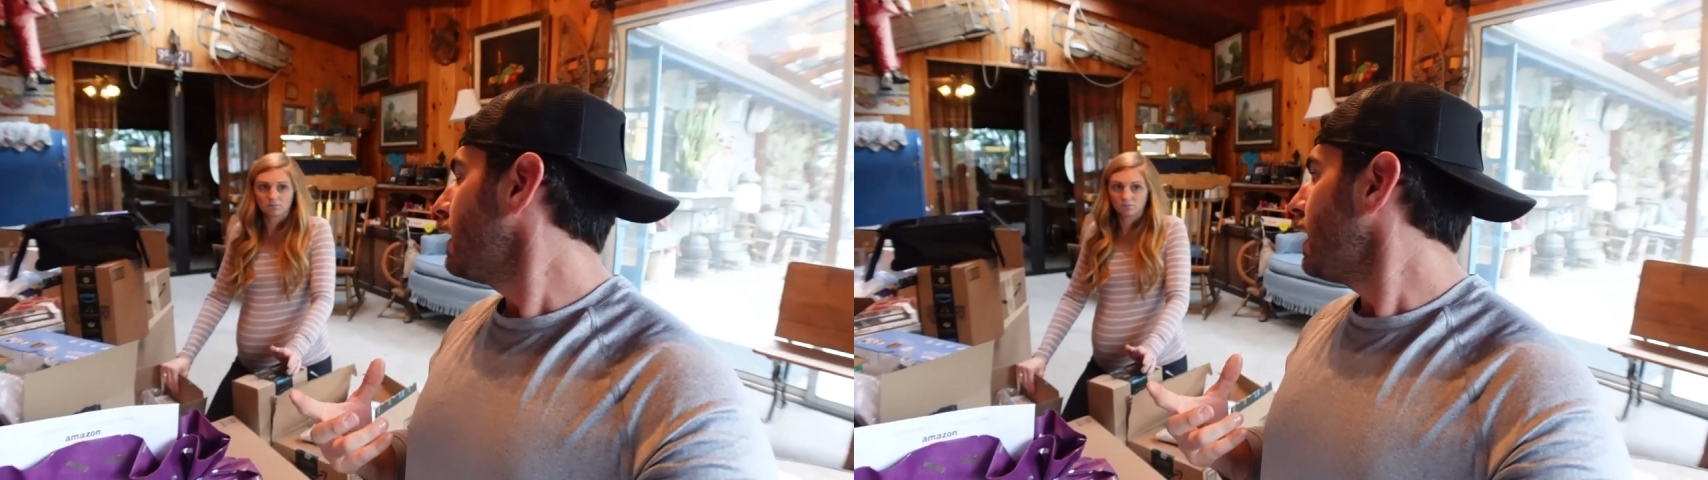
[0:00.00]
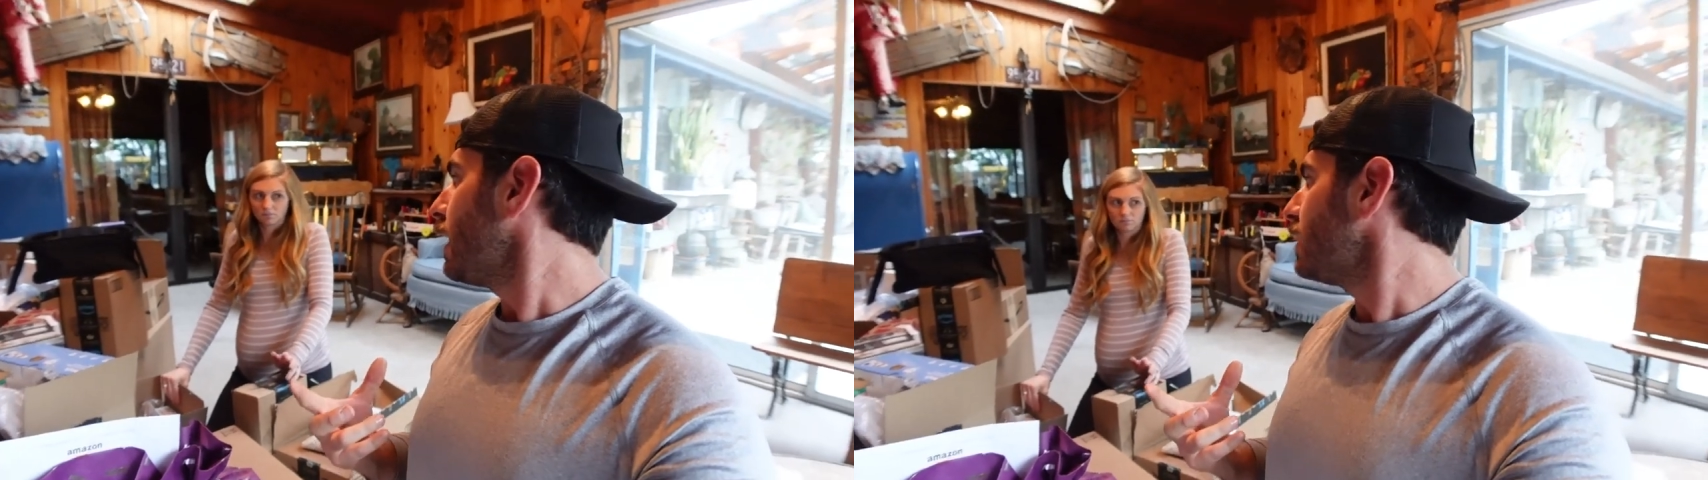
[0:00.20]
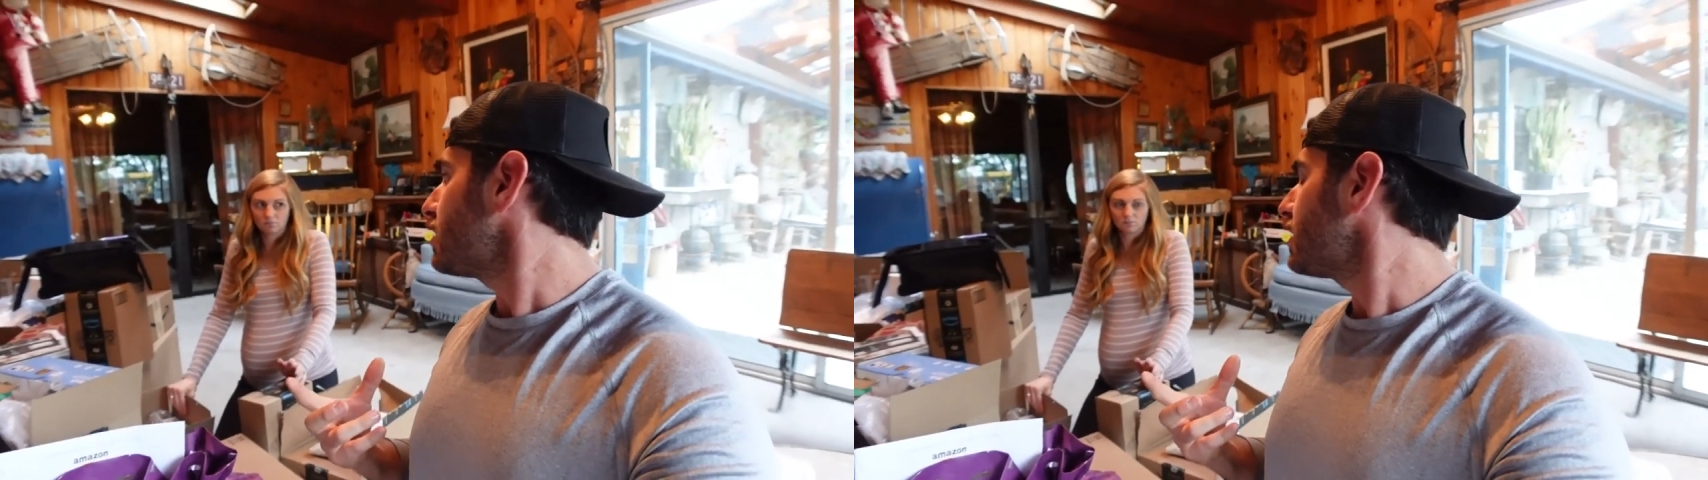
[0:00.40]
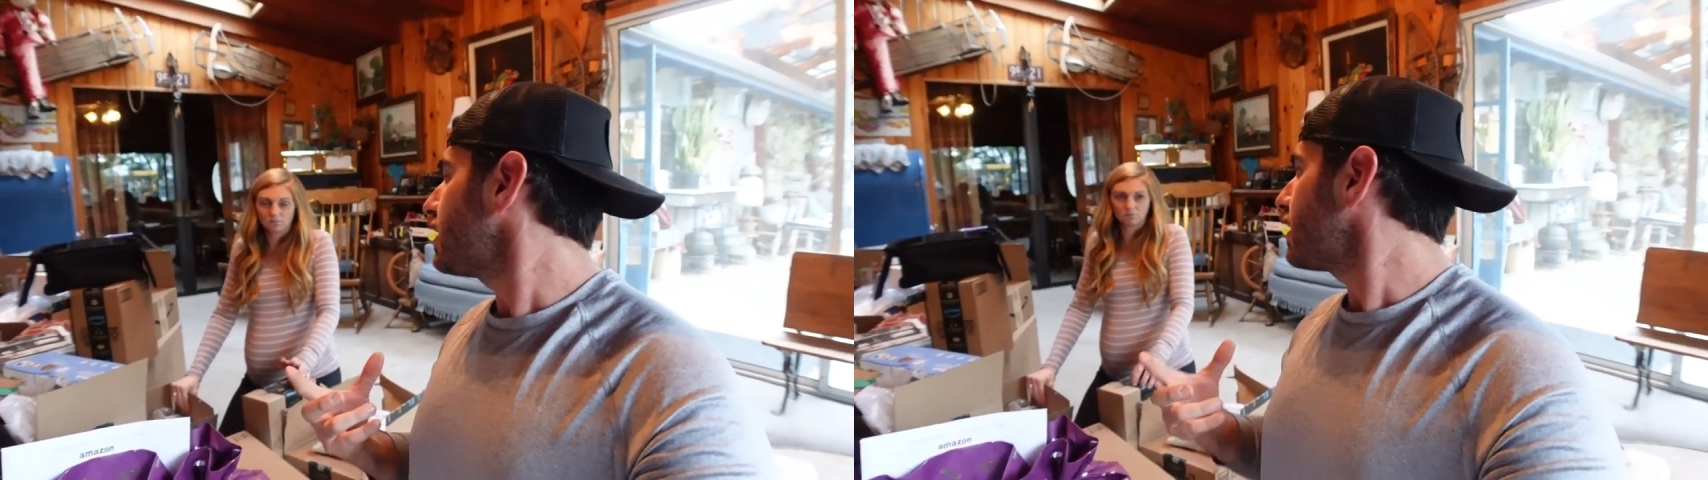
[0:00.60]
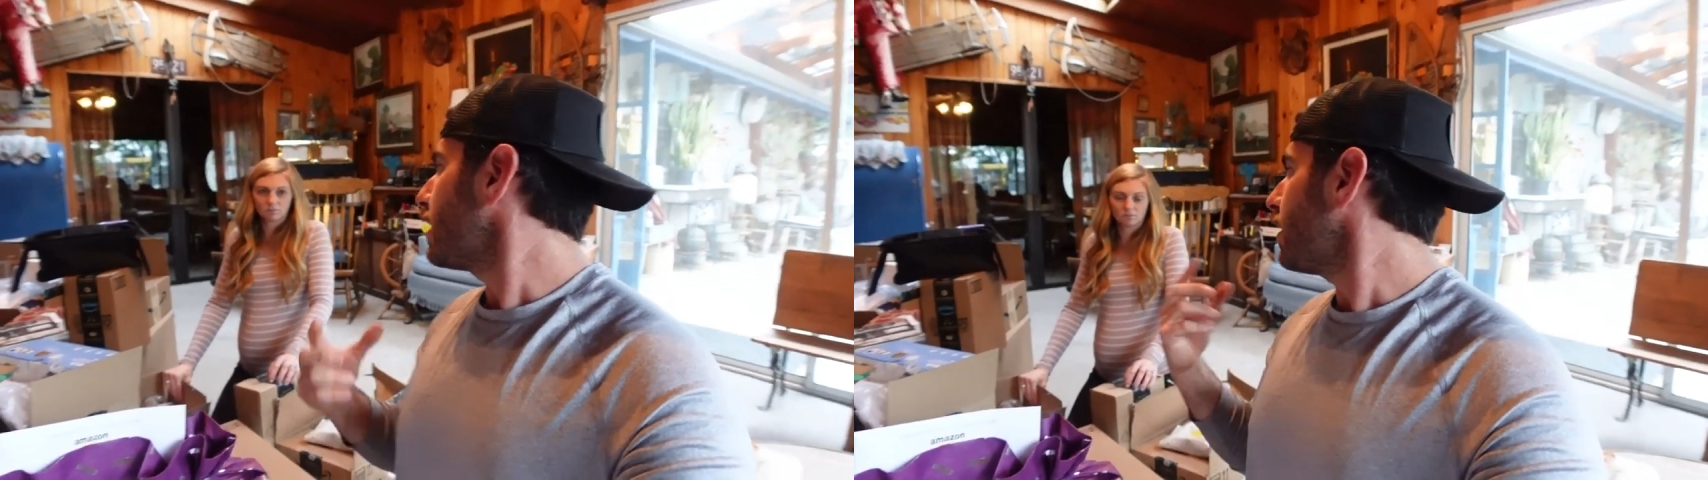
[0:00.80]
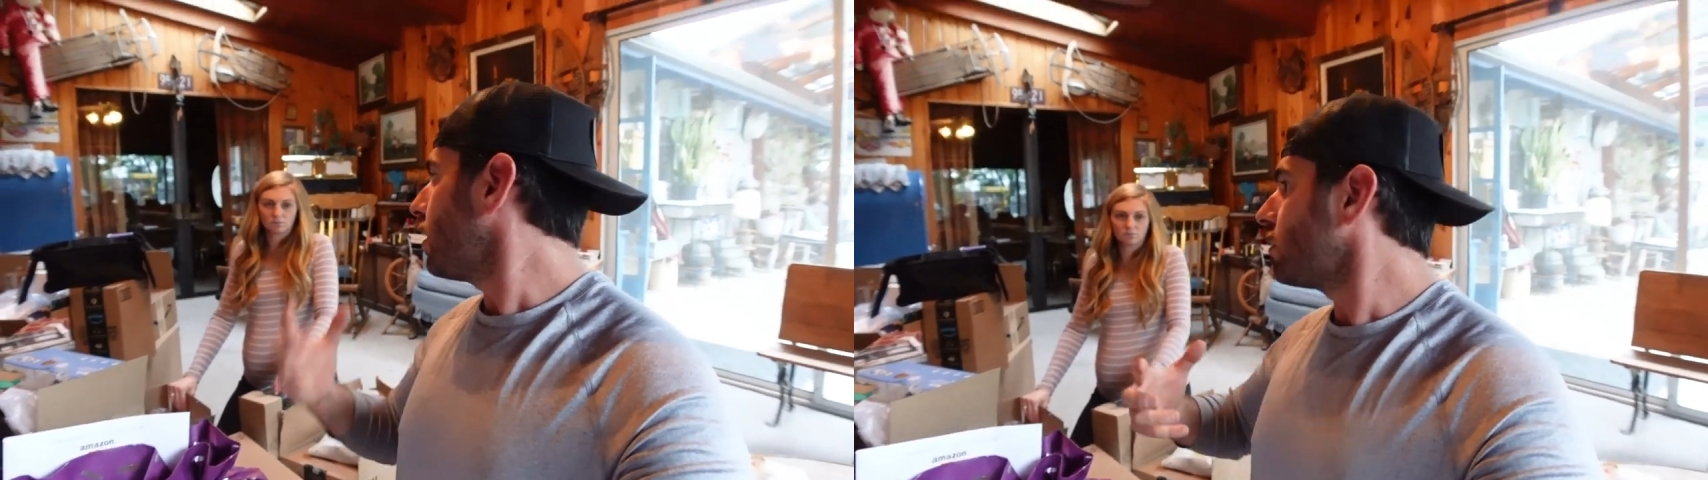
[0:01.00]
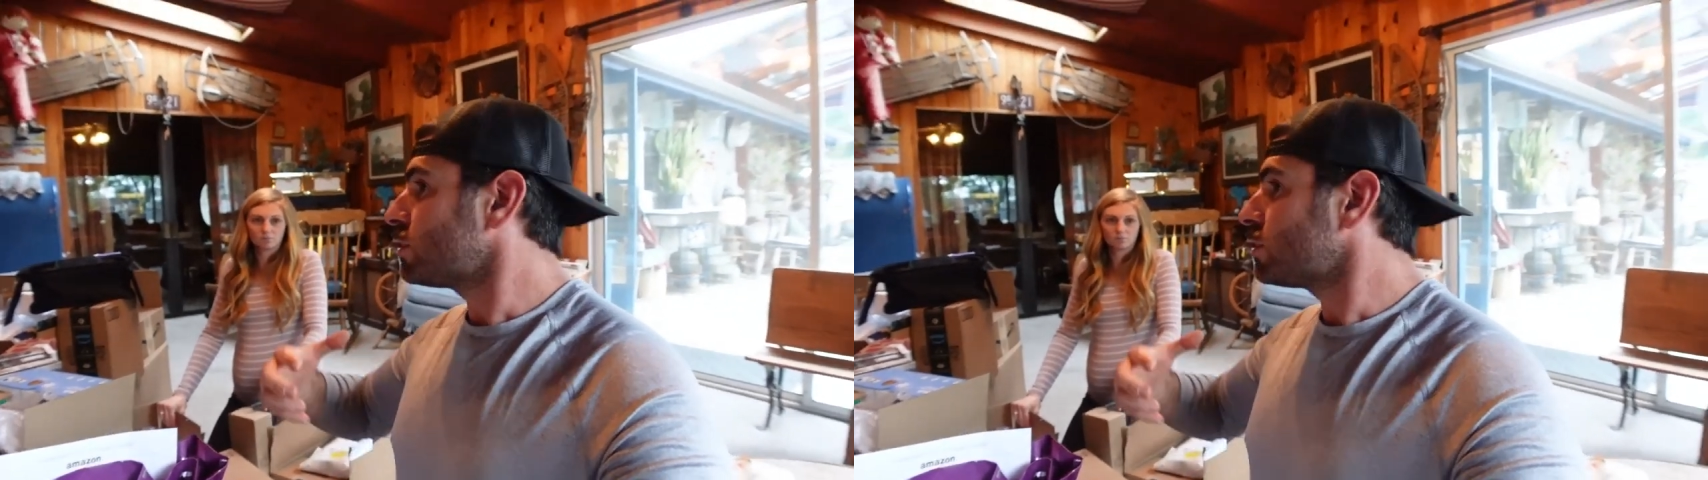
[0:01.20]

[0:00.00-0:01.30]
And I just think, like, oh,